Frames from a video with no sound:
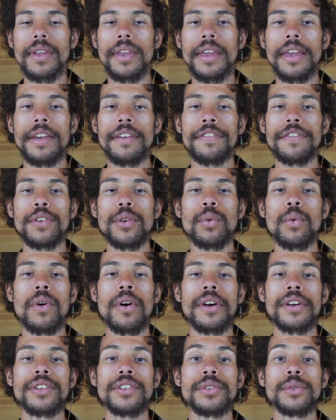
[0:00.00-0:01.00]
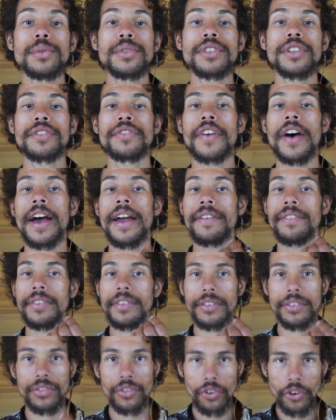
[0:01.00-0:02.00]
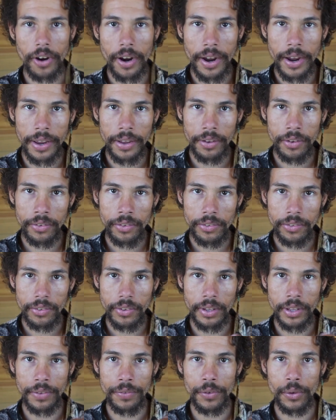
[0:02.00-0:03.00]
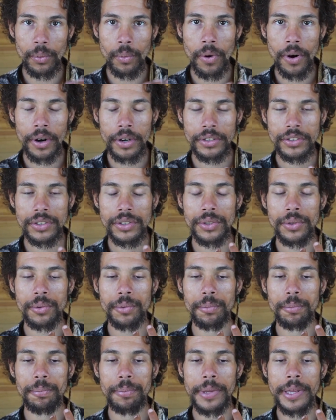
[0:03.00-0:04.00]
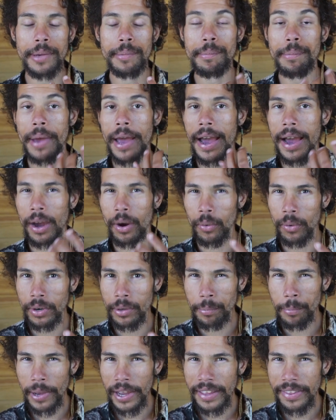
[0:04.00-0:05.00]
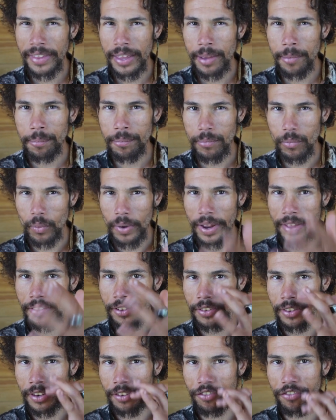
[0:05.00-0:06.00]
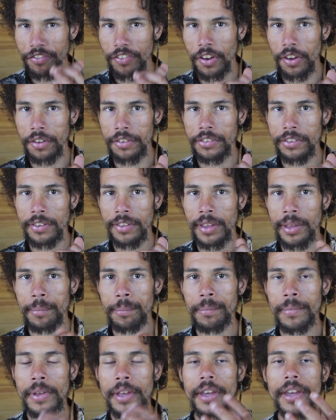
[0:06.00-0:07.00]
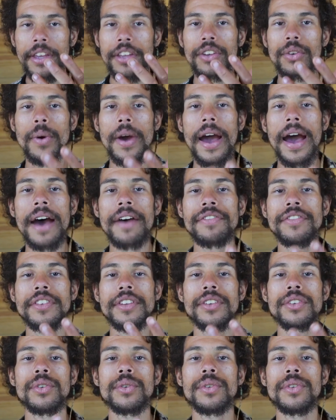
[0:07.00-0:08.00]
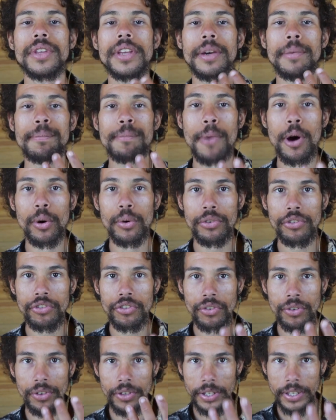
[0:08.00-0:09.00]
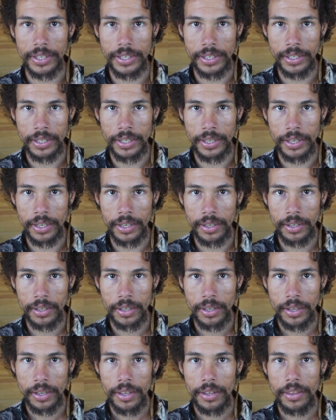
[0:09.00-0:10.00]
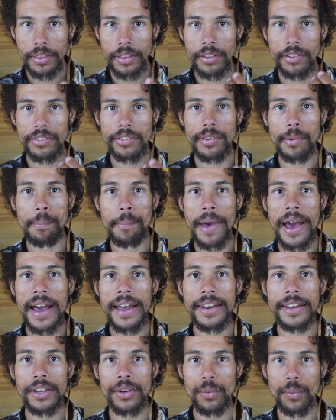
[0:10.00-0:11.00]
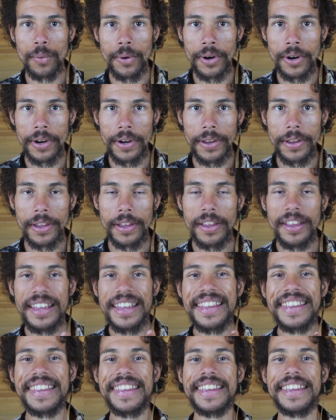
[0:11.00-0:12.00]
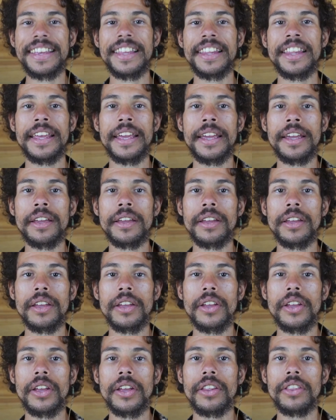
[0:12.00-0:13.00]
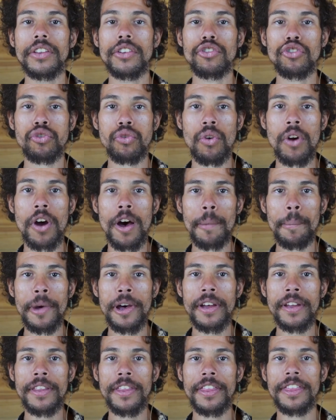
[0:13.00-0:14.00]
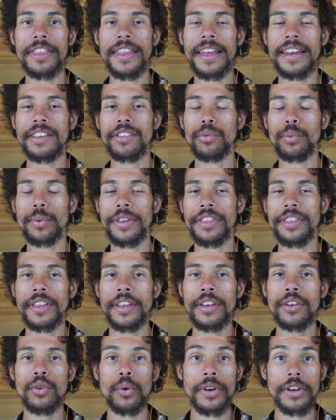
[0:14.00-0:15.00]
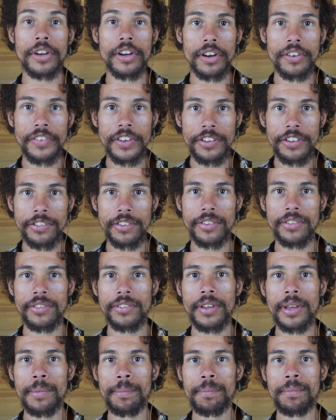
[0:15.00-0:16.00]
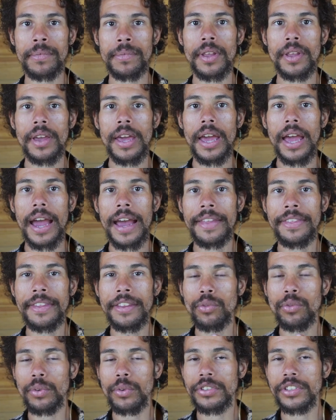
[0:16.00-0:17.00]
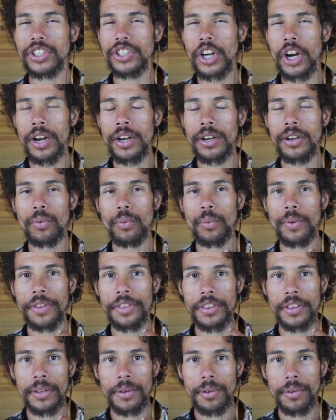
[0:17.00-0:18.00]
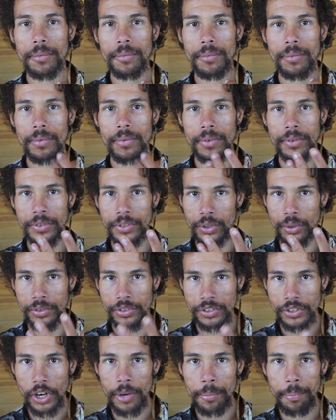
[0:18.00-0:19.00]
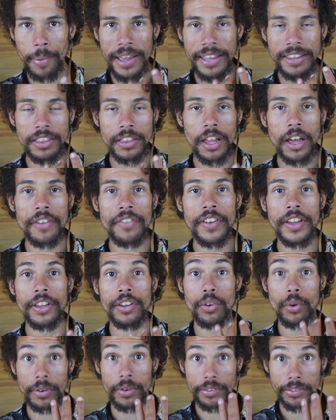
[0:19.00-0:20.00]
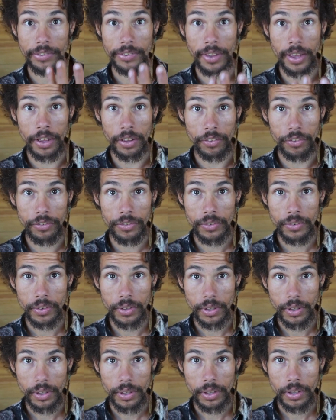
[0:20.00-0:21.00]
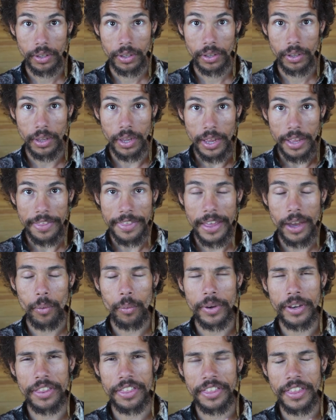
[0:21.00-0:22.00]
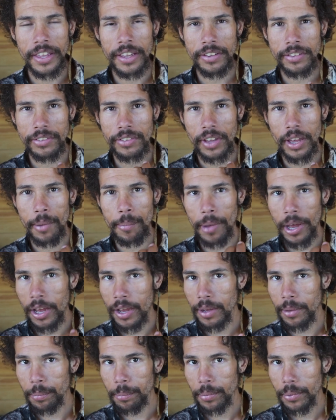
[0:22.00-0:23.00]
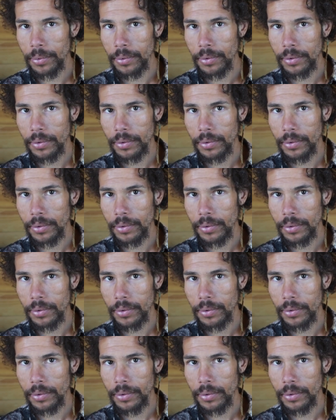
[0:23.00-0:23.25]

if you are to survive these trials, if you are to be empowered by them rather than fall to them, you have to do the emotional healing, the somatic work, healing the trauma that is within your nervous system. And this will start with, you'll start by loving yourself. That when things come up,